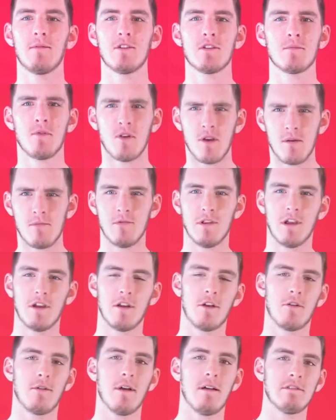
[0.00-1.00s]
and you're probably
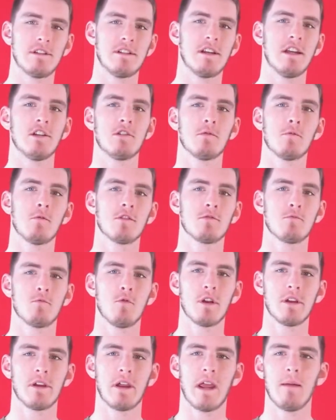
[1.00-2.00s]
going to gravitate towards
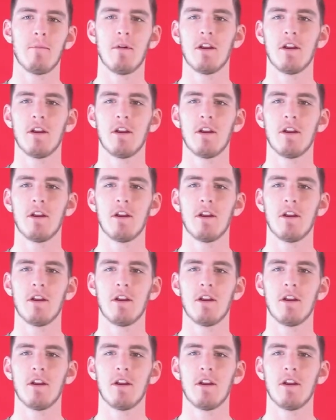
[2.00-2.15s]
one game.